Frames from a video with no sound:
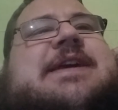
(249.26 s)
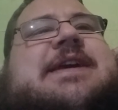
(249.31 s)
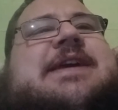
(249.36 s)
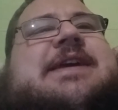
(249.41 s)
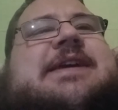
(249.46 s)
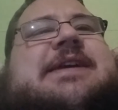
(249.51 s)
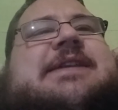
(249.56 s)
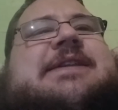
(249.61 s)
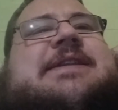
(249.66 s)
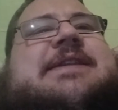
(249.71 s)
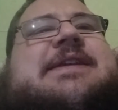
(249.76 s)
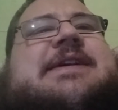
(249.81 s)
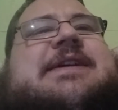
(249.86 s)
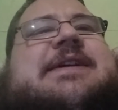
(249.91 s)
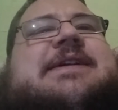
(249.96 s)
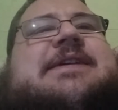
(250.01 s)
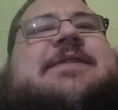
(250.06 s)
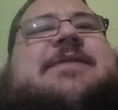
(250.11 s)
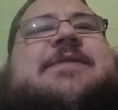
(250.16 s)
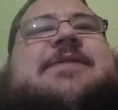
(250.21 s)
And
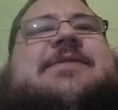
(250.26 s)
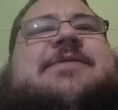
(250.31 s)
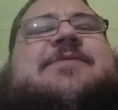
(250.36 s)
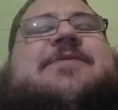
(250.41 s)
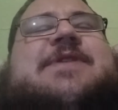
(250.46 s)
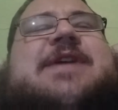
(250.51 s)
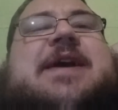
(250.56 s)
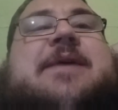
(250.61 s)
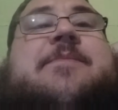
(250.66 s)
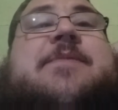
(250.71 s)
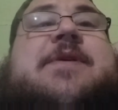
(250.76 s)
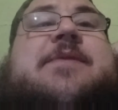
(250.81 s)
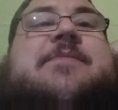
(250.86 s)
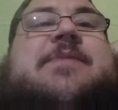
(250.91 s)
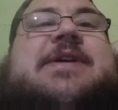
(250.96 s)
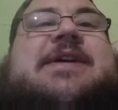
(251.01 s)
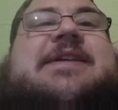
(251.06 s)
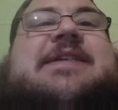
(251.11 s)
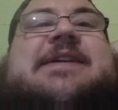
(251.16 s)
what I meant by